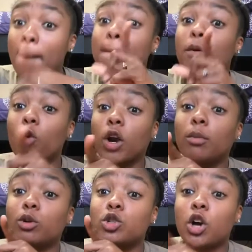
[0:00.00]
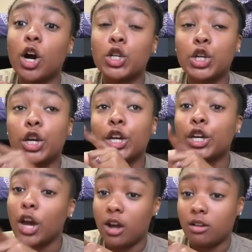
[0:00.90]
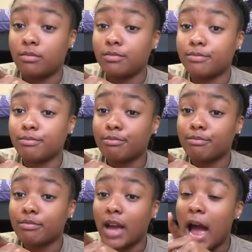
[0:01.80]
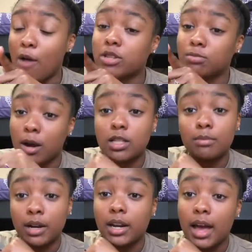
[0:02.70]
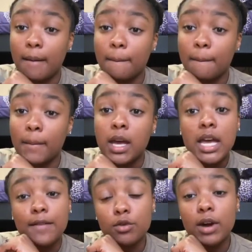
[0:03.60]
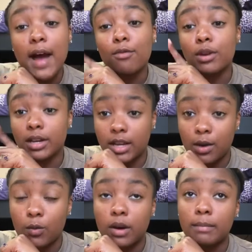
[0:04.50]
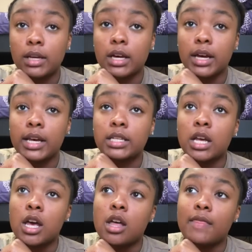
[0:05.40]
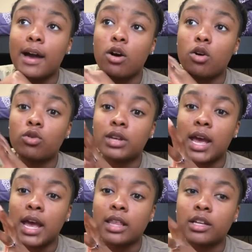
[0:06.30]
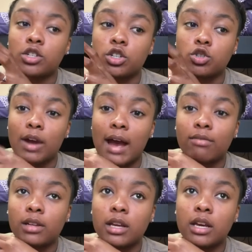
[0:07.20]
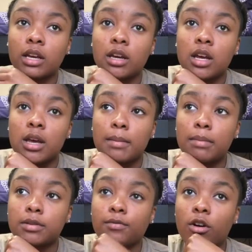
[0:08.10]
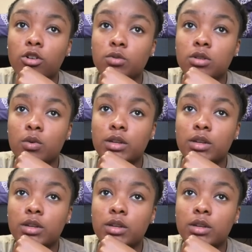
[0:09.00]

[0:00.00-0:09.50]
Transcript: Portable charger, y'all. I was smart to bring that. If you don't have one, get one, because that whole day that you're traveling, people's phones was going